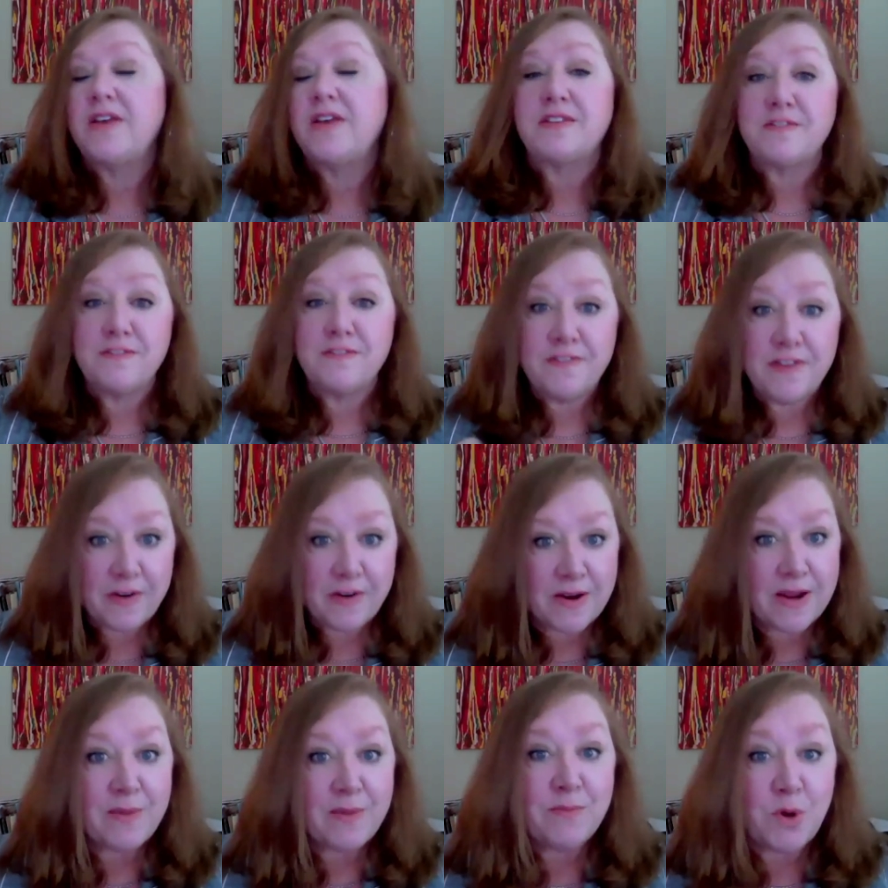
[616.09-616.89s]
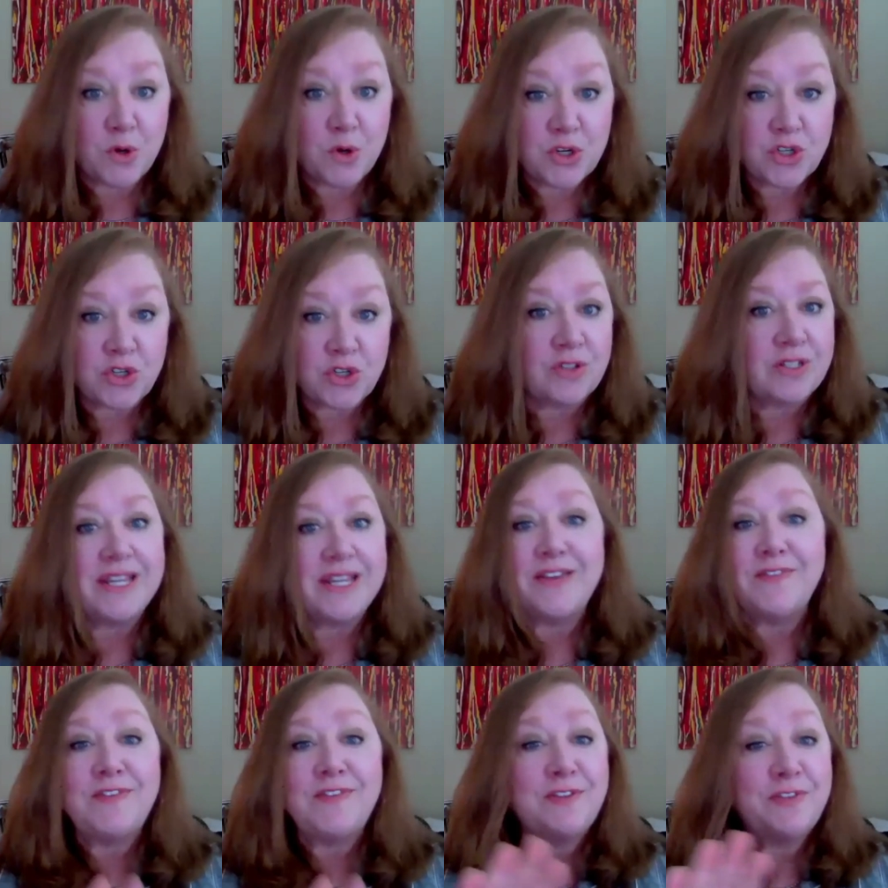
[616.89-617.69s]
They're very emotional.
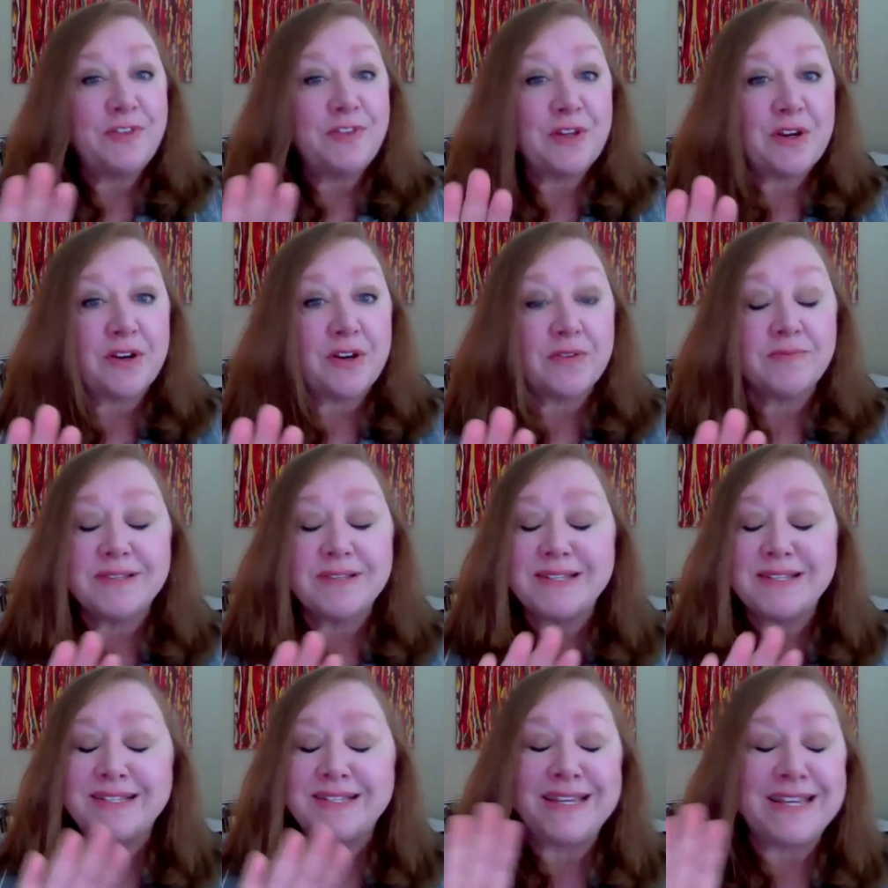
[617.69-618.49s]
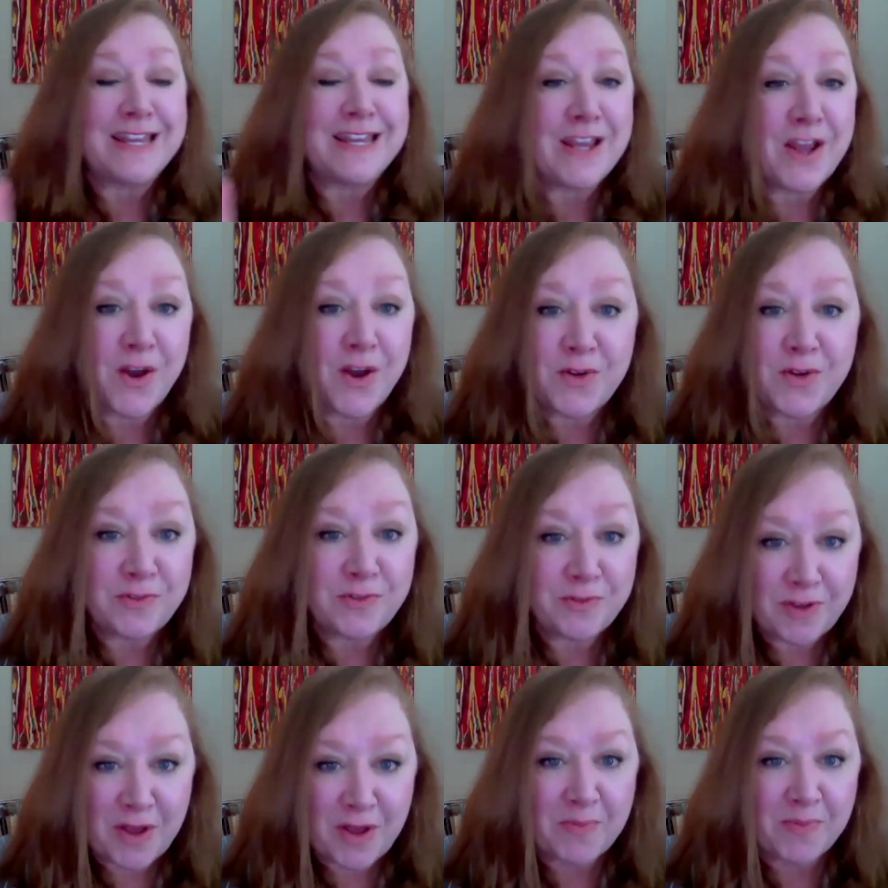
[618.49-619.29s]
Even if they're CEOs
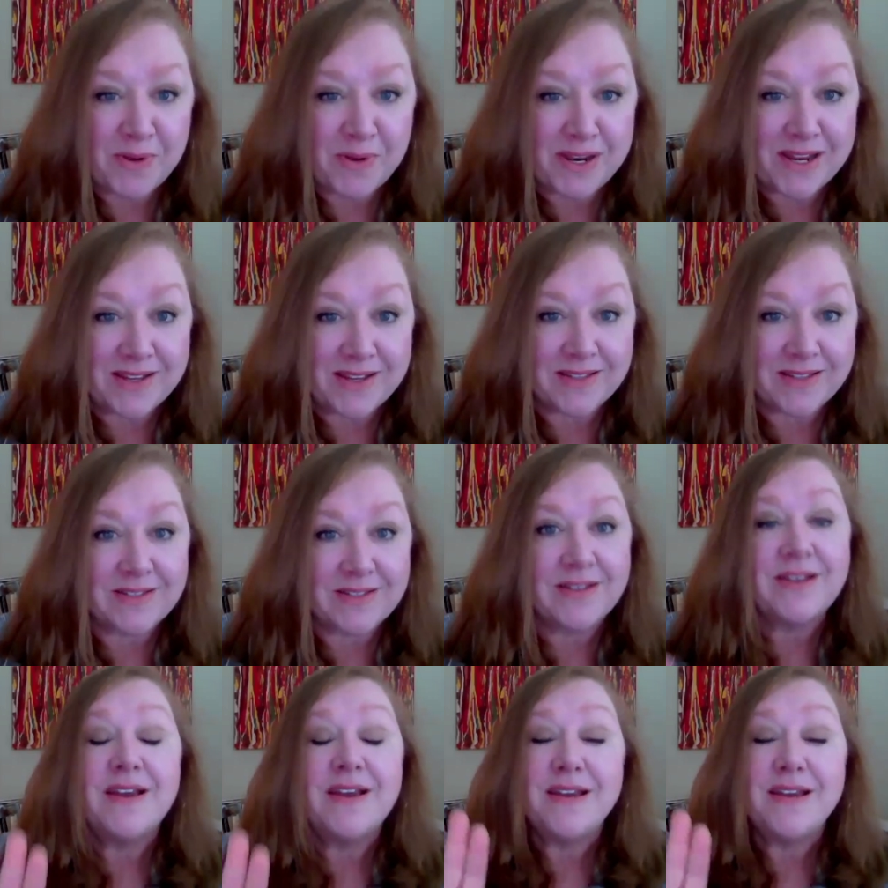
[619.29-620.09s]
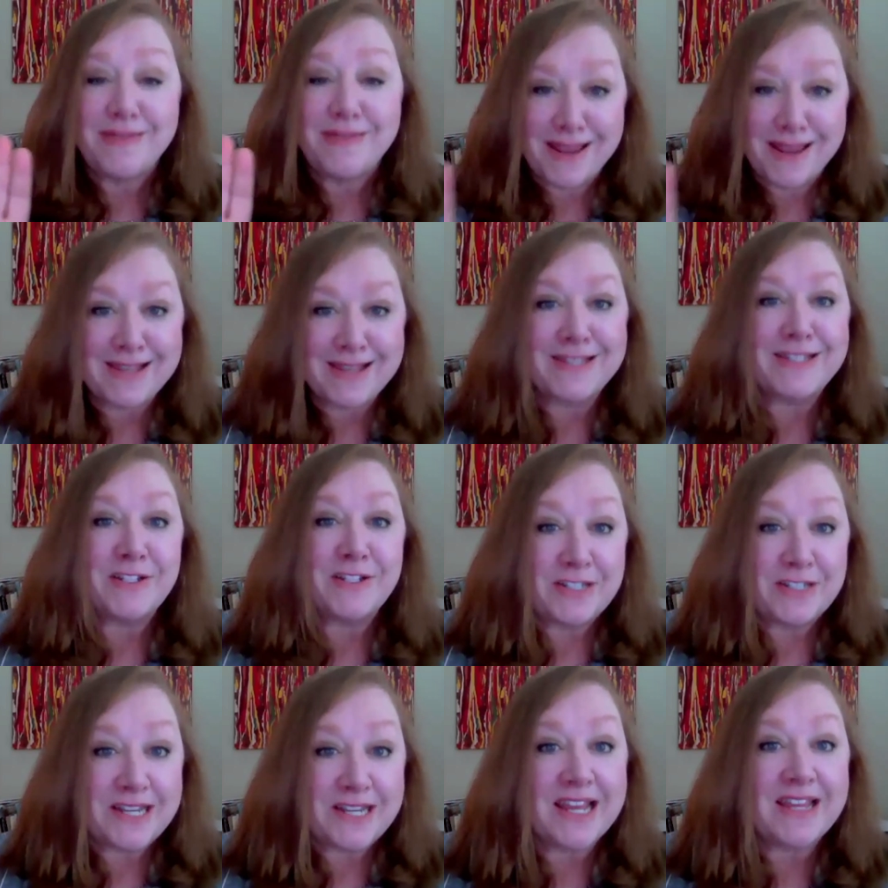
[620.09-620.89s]
of companies, they can
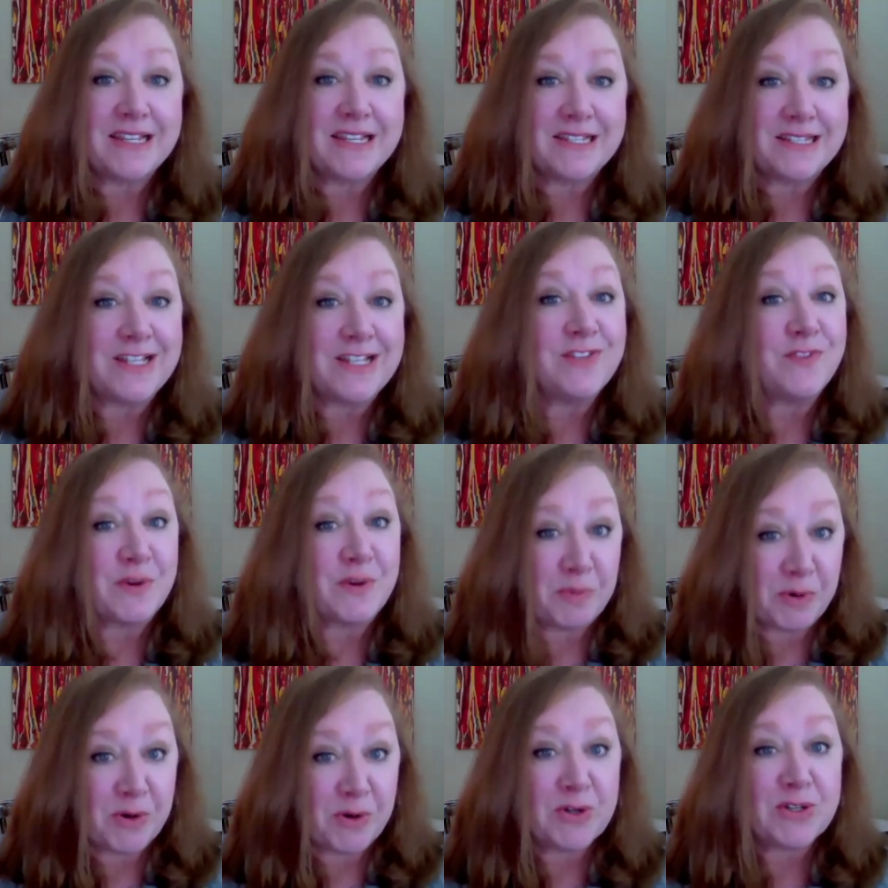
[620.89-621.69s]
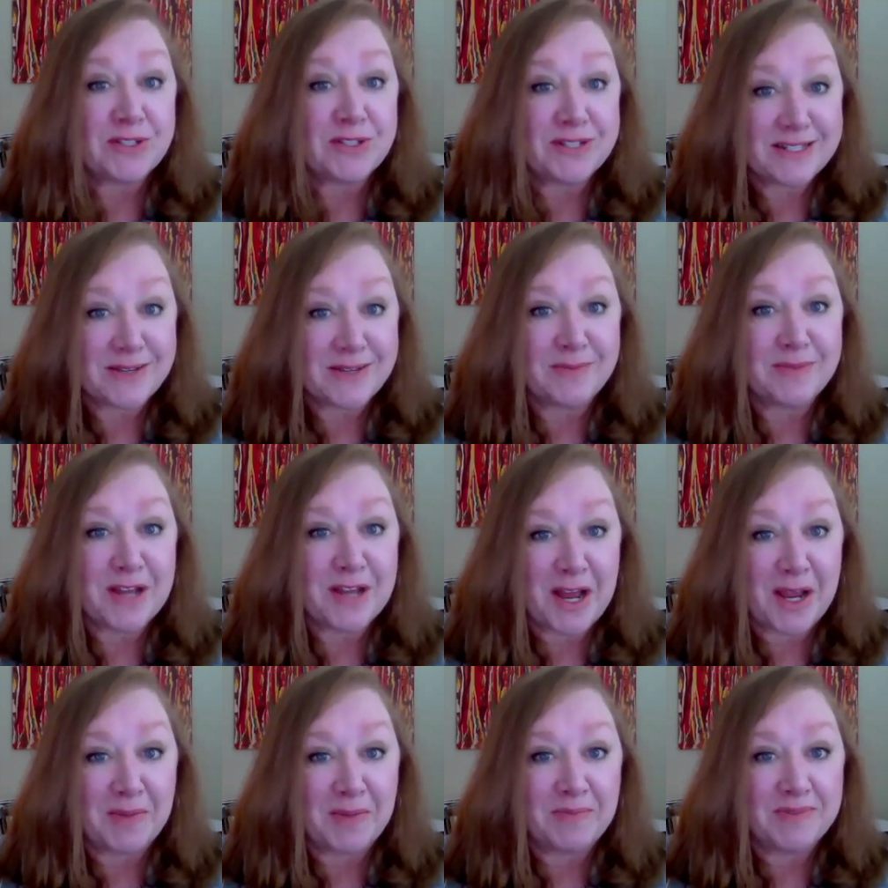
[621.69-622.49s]
still take these things very personally
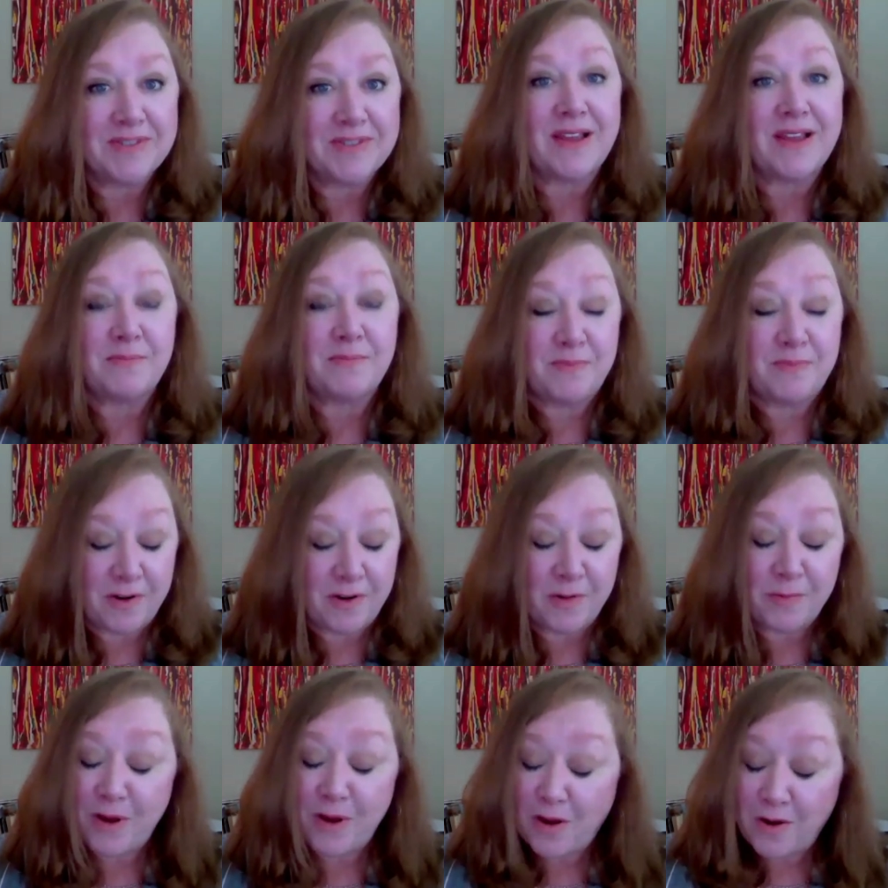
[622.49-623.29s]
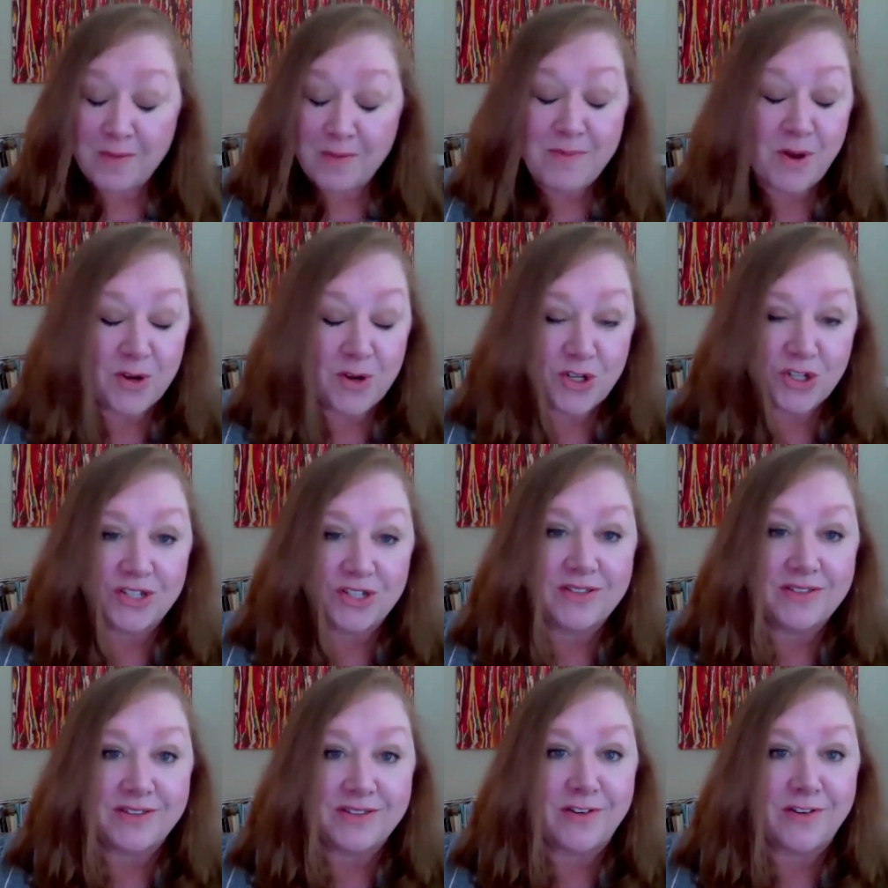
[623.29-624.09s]
sometimes, and there are
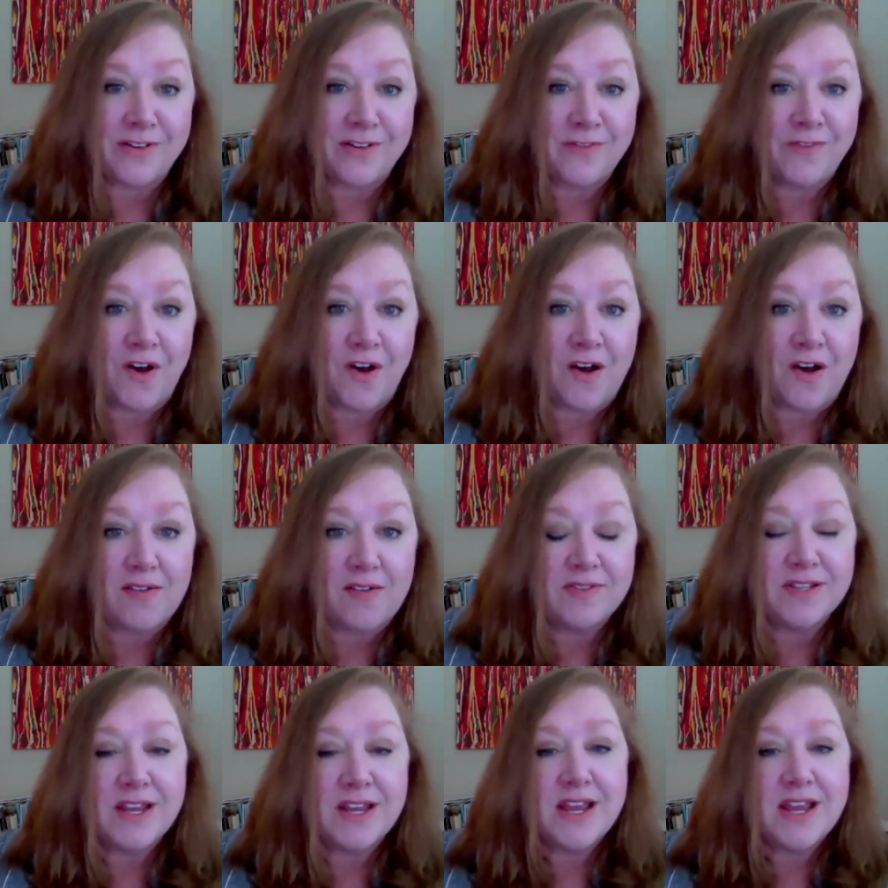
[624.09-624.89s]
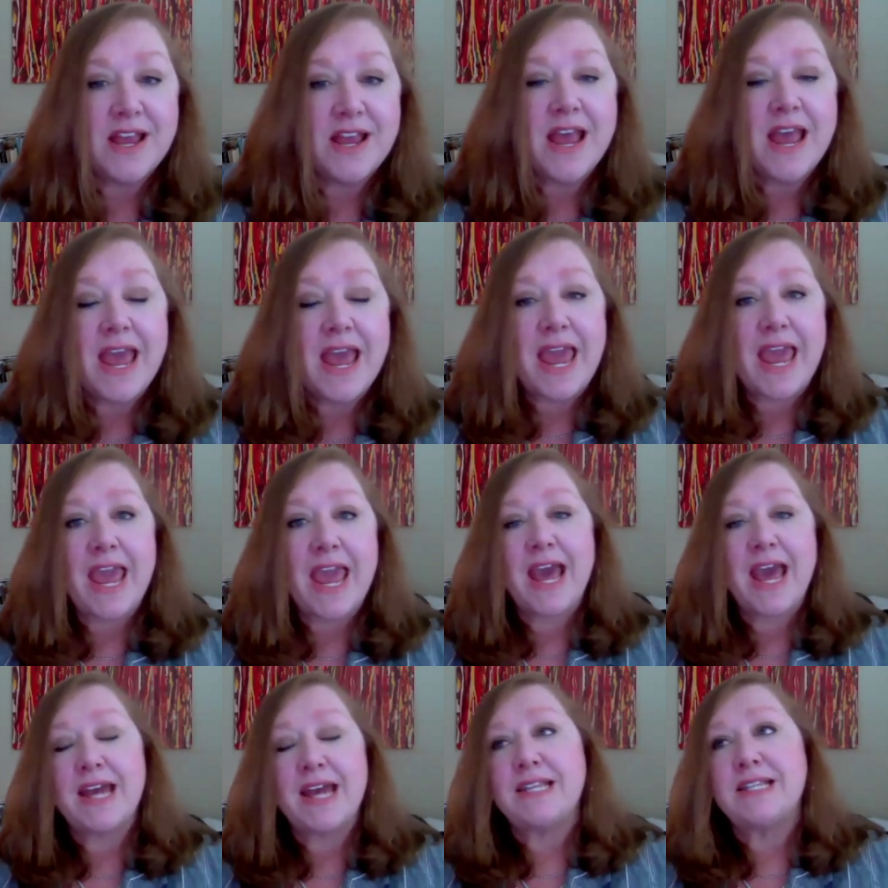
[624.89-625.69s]
emotions that are involved.
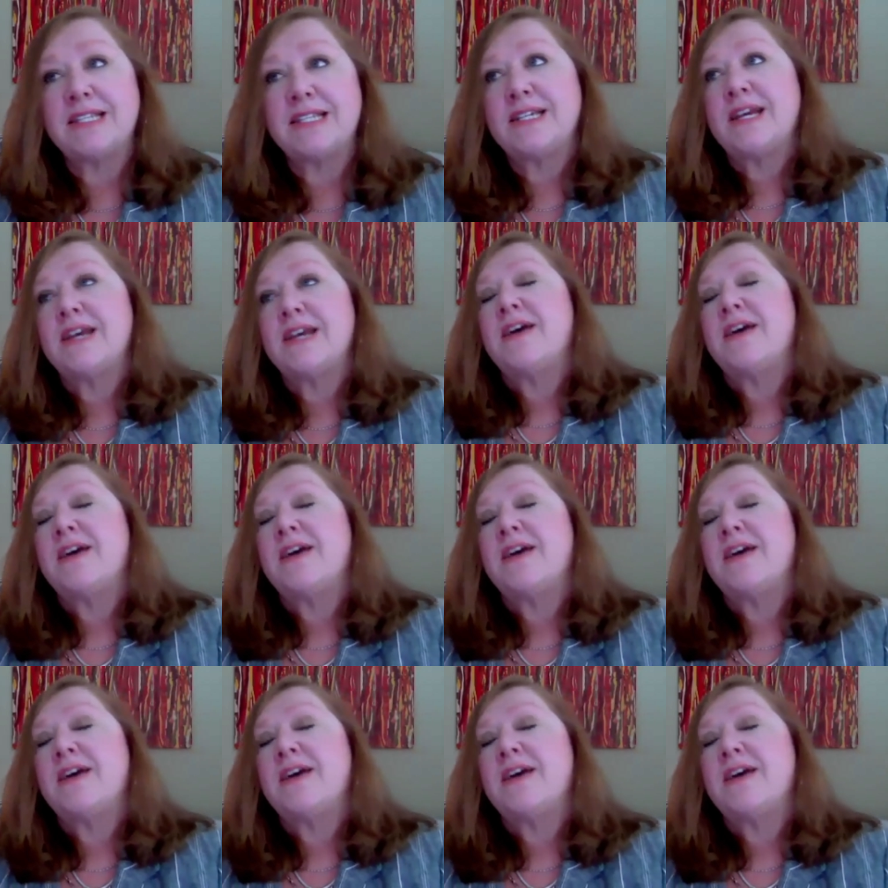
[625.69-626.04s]
And